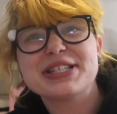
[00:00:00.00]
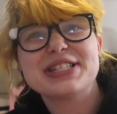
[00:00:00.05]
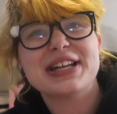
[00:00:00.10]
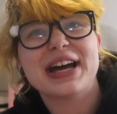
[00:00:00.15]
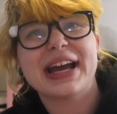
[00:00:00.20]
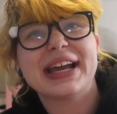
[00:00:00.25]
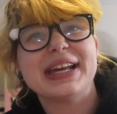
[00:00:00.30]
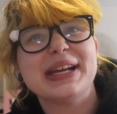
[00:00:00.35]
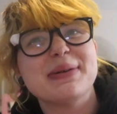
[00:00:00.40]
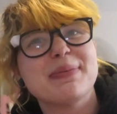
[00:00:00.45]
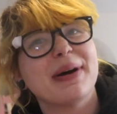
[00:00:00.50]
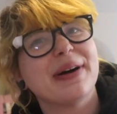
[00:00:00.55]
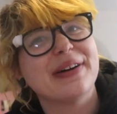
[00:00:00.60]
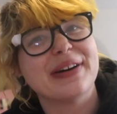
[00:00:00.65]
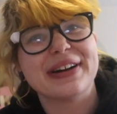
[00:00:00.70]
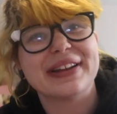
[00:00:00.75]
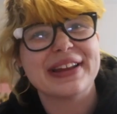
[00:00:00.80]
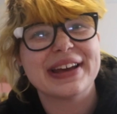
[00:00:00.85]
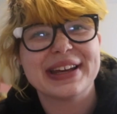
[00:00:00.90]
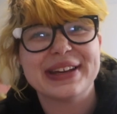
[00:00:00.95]
just talking about
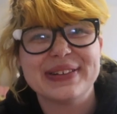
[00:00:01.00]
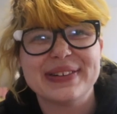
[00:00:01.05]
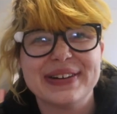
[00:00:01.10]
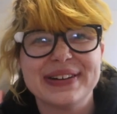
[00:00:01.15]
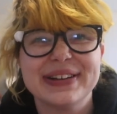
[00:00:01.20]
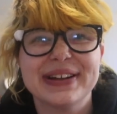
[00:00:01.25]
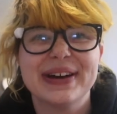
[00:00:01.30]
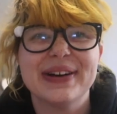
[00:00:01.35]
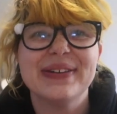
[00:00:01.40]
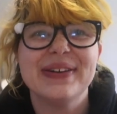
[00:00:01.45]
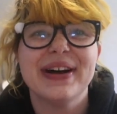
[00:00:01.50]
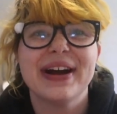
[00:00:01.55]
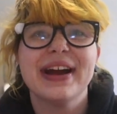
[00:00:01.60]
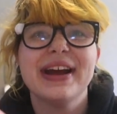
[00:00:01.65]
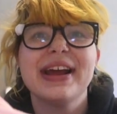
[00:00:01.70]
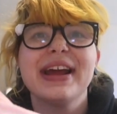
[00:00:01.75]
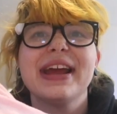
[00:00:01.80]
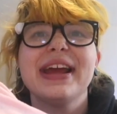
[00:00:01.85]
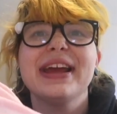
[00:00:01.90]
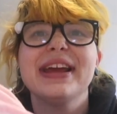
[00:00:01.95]
her like you all know her.
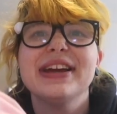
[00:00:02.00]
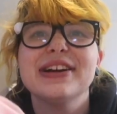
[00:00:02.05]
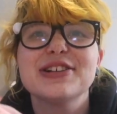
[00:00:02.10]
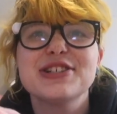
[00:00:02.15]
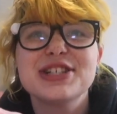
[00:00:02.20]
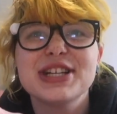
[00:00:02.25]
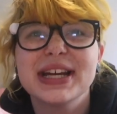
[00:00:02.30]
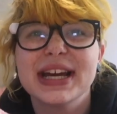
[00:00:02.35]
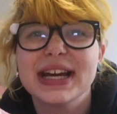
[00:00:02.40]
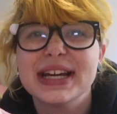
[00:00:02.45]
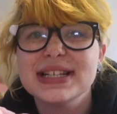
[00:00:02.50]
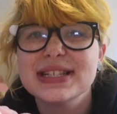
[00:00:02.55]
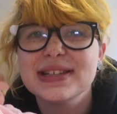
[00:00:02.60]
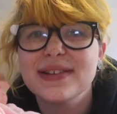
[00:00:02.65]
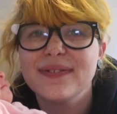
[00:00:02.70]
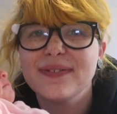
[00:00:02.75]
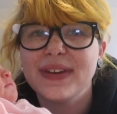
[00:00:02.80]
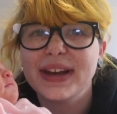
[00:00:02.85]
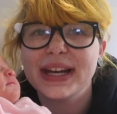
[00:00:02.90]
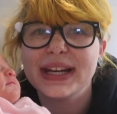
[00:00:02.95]
Here she is.
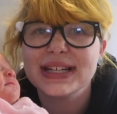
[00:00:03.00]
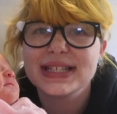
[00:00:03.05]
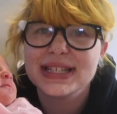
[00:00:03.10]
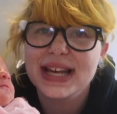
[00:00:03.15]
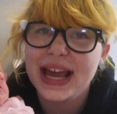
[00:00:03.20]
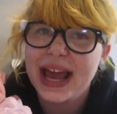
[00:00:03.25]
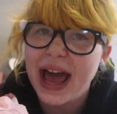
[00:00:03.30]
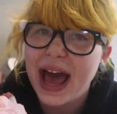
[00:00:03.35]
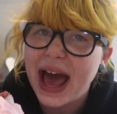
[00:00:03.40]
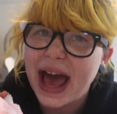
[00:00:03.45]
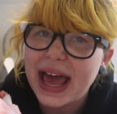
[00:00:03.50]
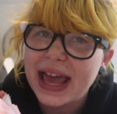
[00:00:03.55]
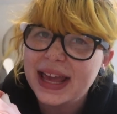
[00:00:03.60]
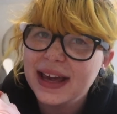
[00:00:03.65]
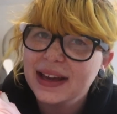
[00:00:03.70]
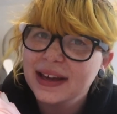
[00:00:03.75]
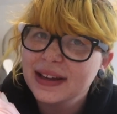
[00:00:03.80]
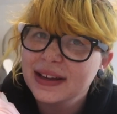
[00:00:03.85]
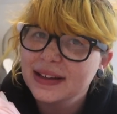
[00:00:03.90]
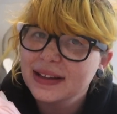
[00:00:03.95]
Vayda, say hi.